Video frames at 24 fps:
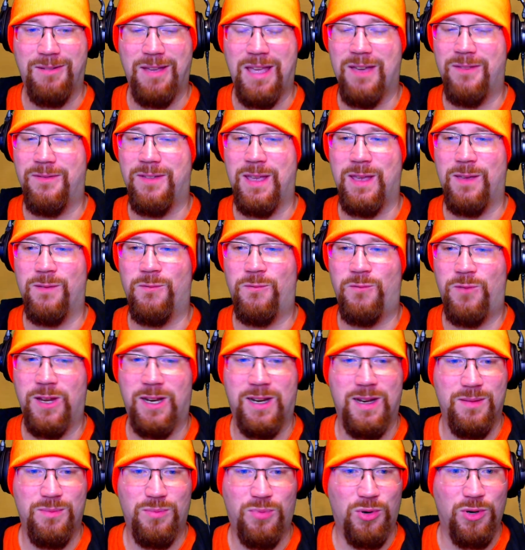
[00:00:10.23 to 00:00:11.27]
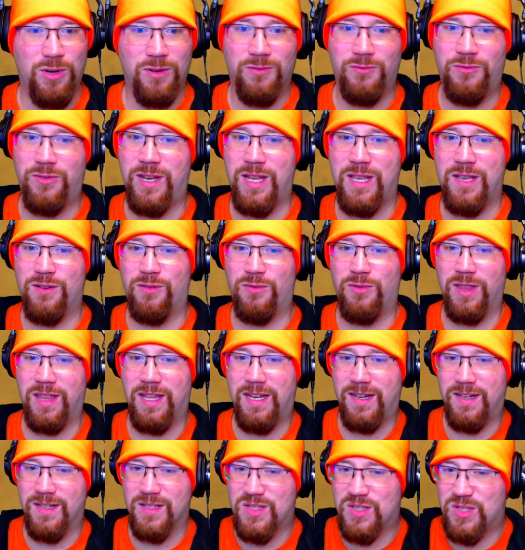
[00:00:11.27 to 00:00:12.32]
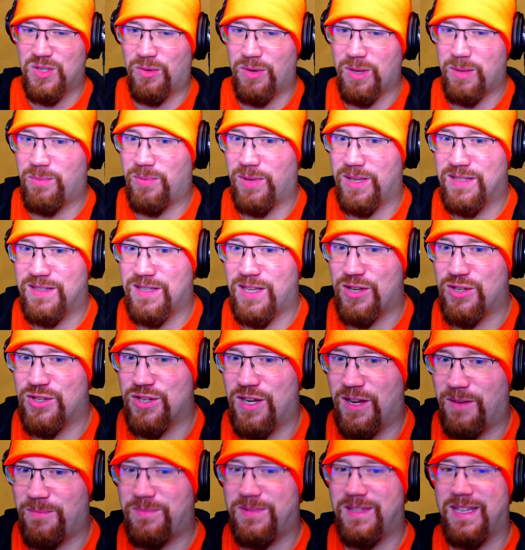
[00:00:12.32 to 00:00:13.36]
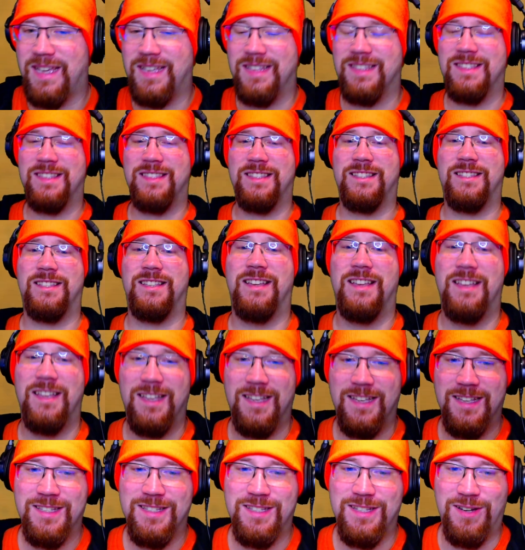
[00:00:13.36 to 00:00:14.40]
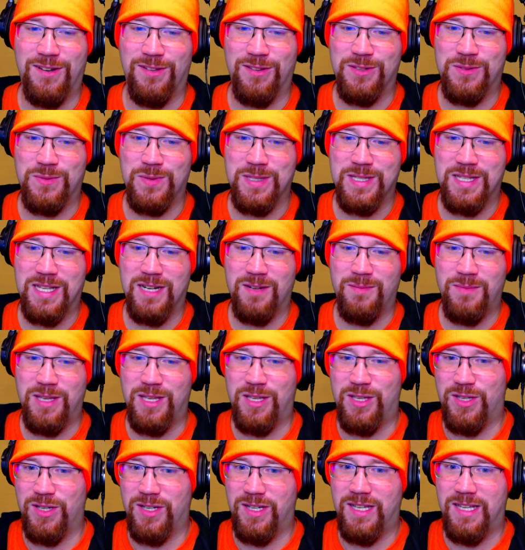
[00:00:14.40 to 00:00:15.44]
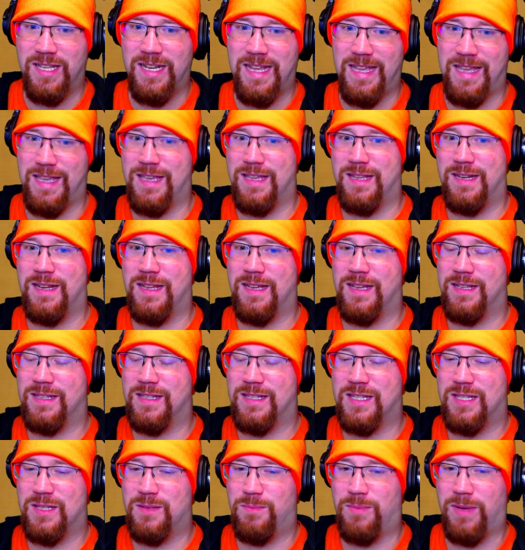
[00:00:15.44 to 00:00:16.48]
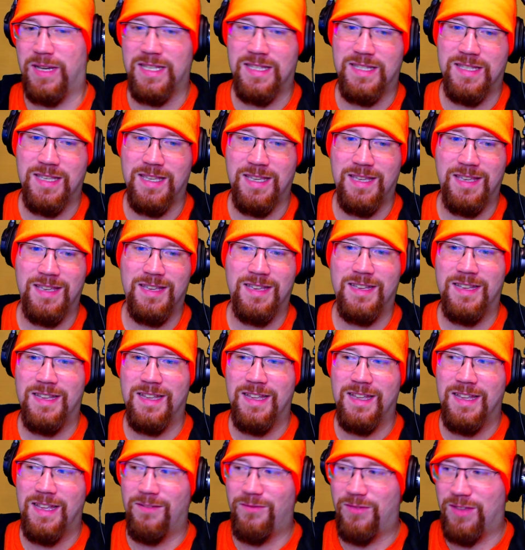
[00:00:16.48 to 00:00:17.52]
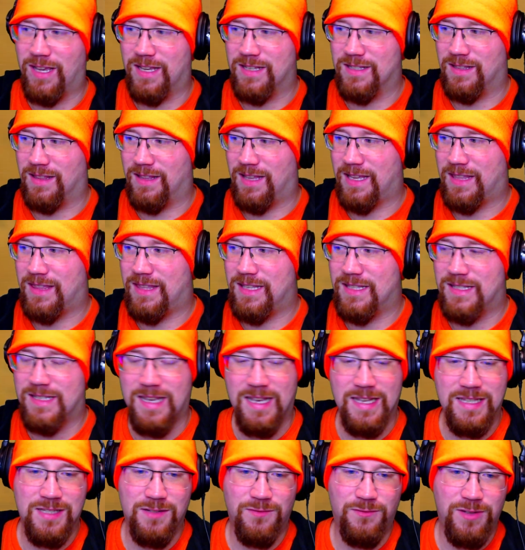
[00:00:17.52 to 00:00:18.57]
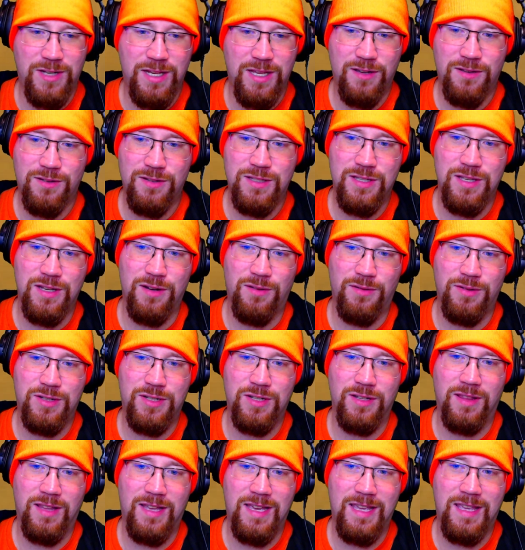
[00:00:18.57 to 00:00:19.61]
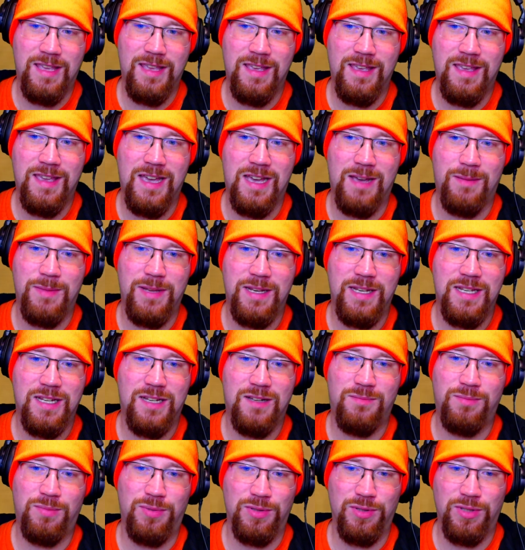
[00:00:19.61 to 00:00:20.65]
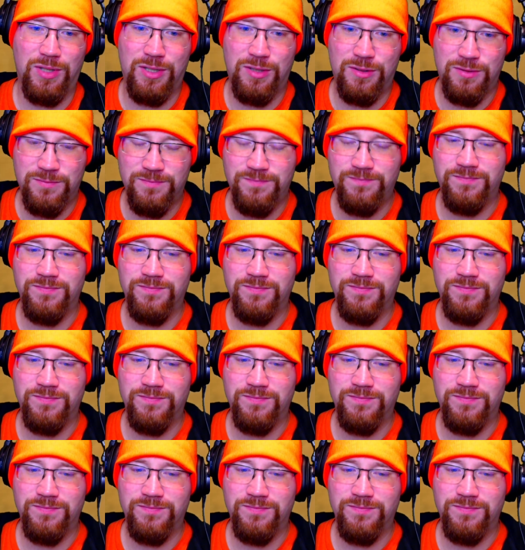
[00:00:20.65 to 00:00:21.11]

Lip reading: have a very important video related to Sony PlayStation updates. So you know this one's going to be good and spicy. If you guys like these kinds of videos, you know what you like, comment down below.